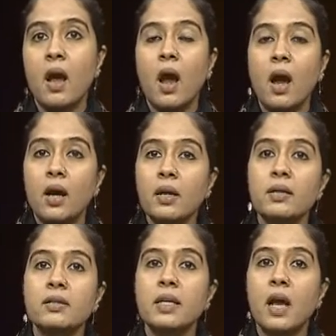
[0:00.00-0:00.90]

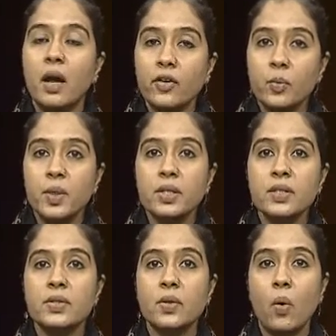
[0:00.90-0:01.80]
are the
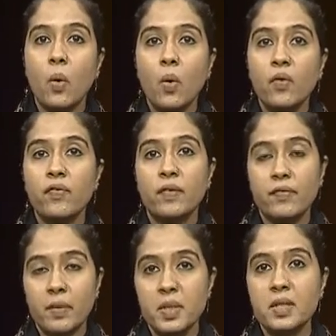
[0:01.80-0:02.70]
arguments of
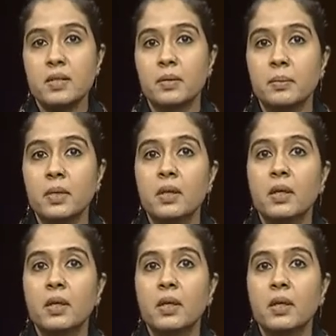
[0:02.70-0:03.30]
feminism